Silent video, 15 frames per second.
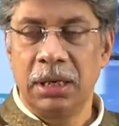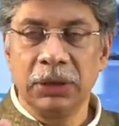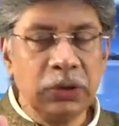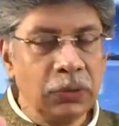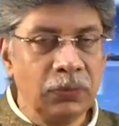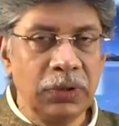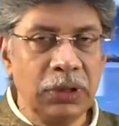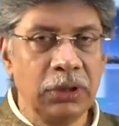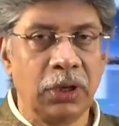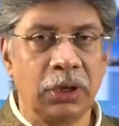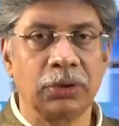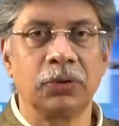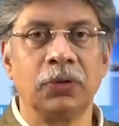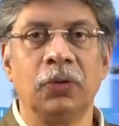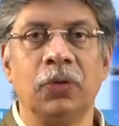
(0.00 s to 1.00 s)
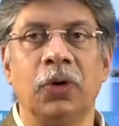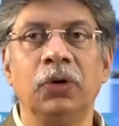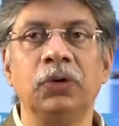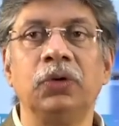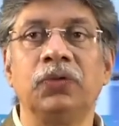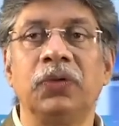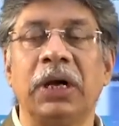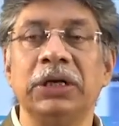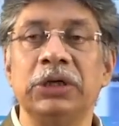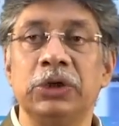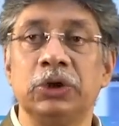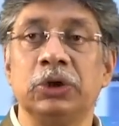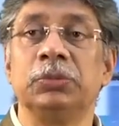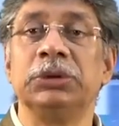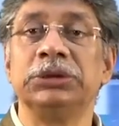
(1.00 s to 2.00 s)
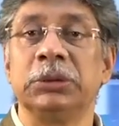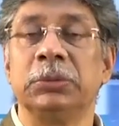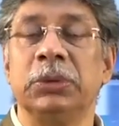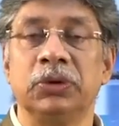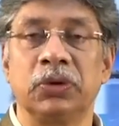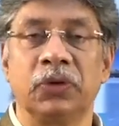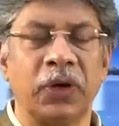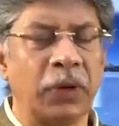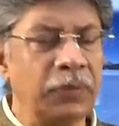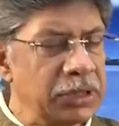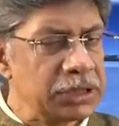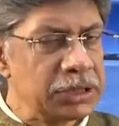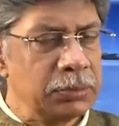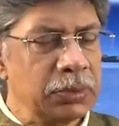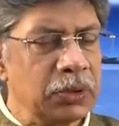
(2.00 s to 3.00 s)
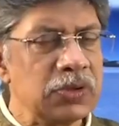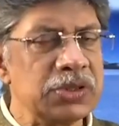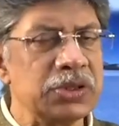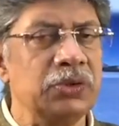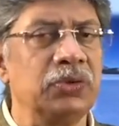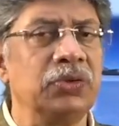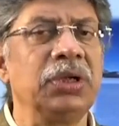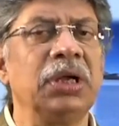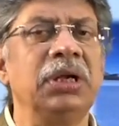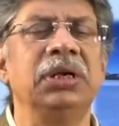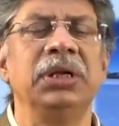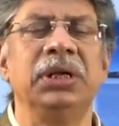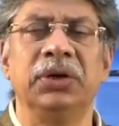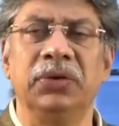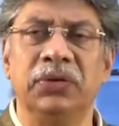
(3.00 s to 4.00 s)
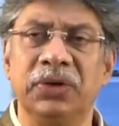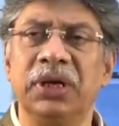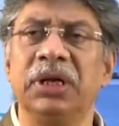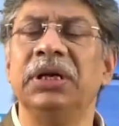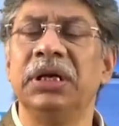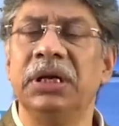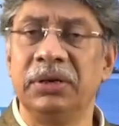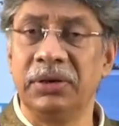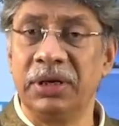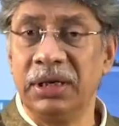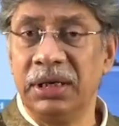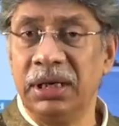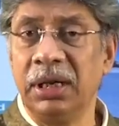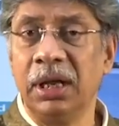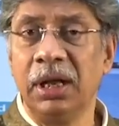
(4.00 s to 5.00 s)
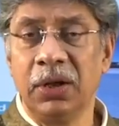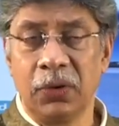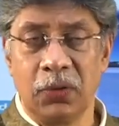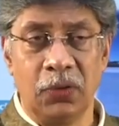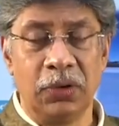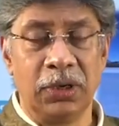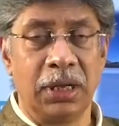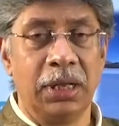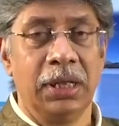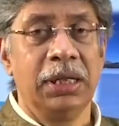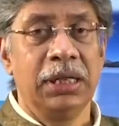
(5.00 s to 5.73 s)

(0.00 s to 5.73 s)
you will not go on to find too much amount of habitation, because it's really, really, really cold.